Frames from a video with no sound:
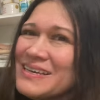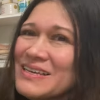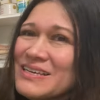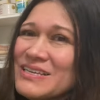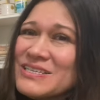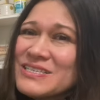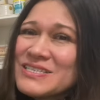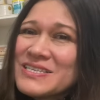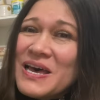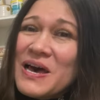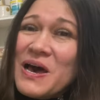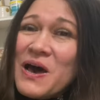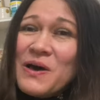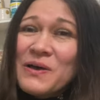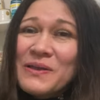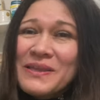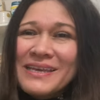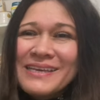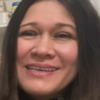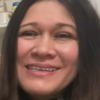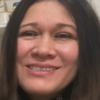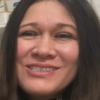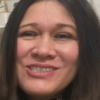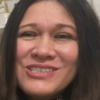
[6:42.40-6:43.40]
So
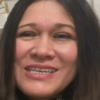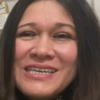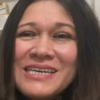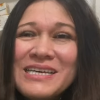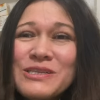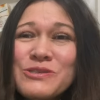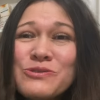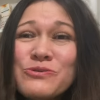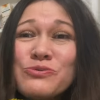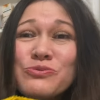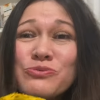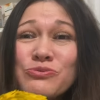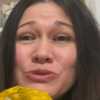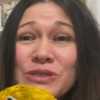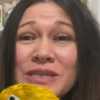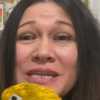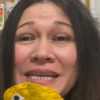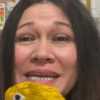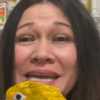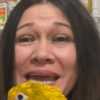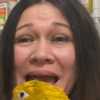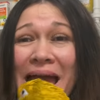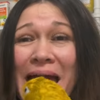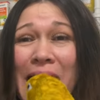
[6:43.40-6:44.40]
she's
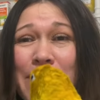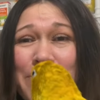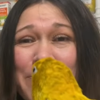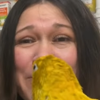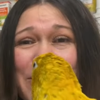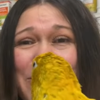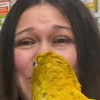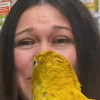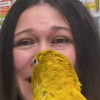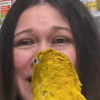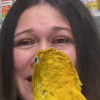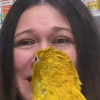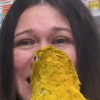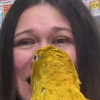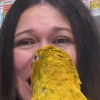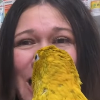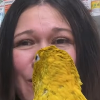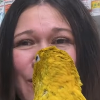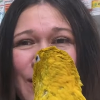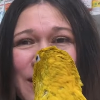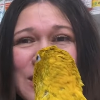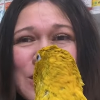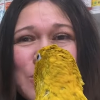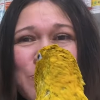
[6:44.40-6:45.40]
really happy right now,
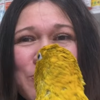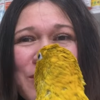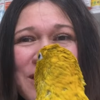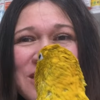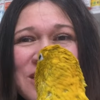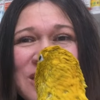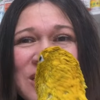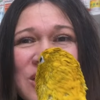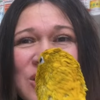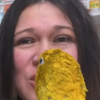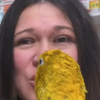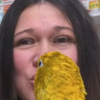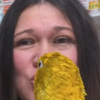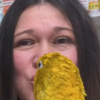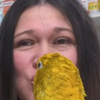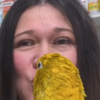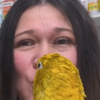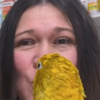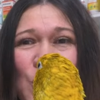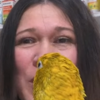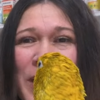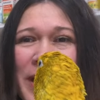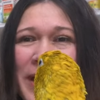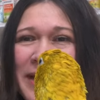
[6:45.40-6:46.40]
expressing her
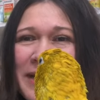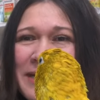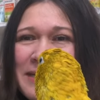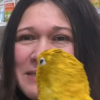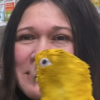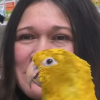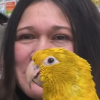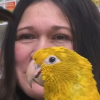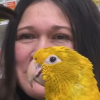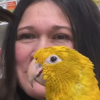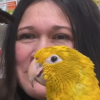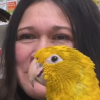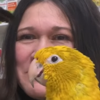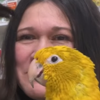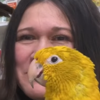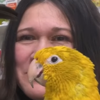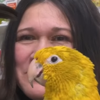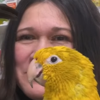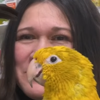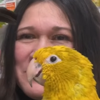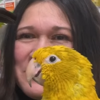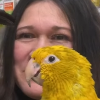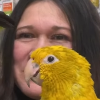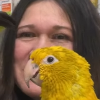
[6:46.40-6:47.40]
joy.
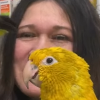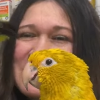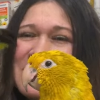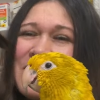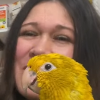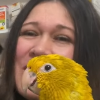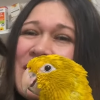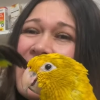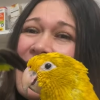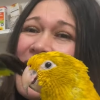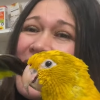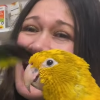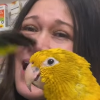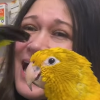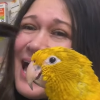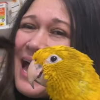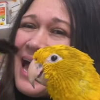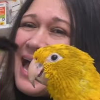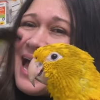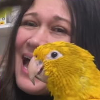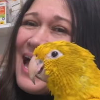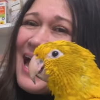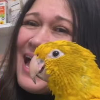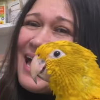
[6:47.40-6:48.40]

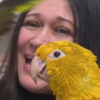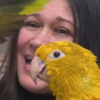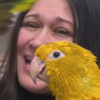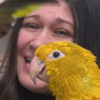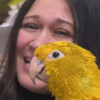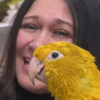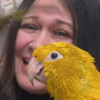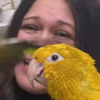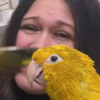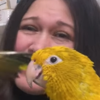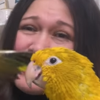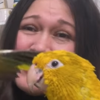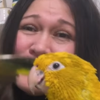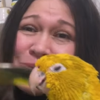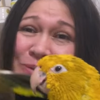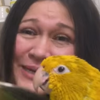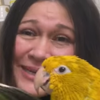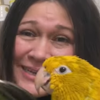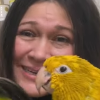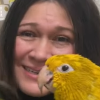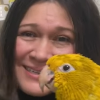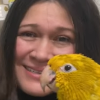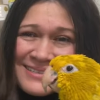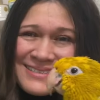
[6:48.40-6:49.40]
Good! And her
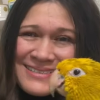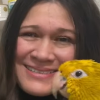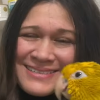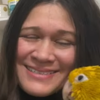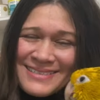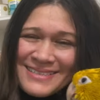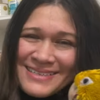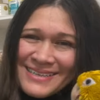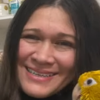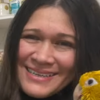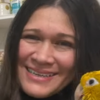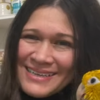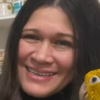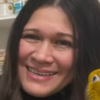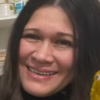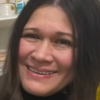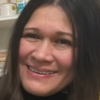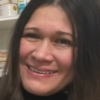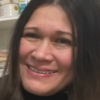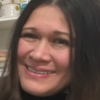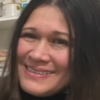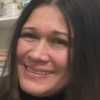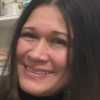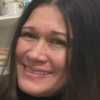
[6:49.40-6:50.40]
wings.
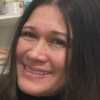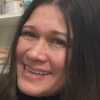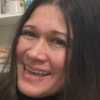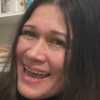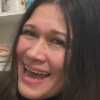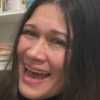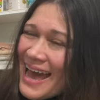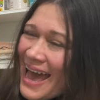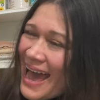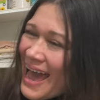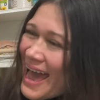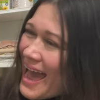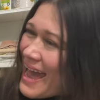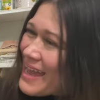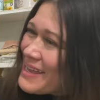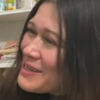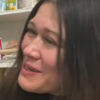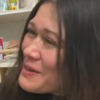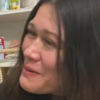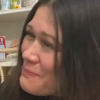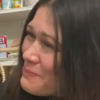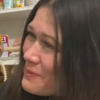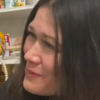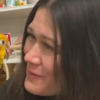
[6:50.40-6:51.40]
Yeah, you
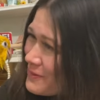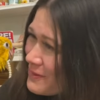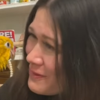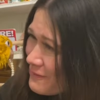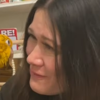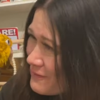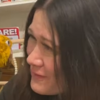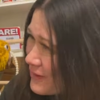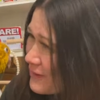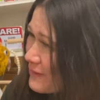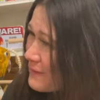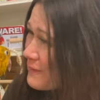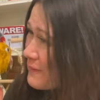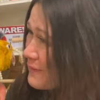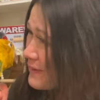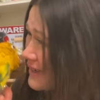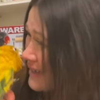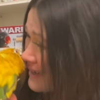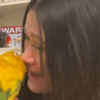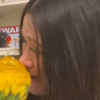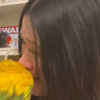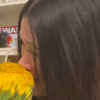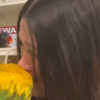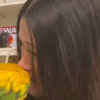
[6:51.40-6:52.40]
have beautiful
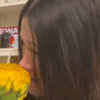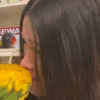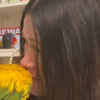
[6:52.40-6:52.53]
wings!